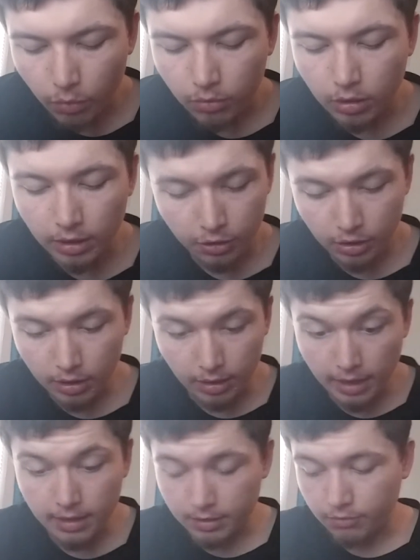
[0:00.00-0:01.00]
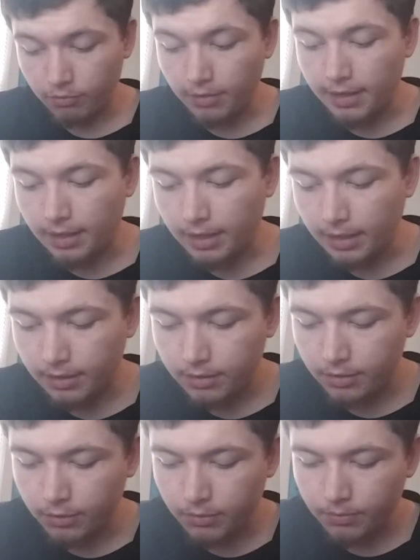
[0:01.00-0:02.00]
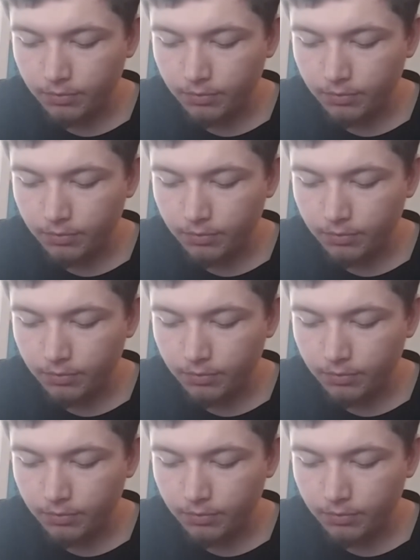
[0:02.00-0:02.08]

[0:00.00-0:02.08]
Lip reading: That shit, that is red hot, so.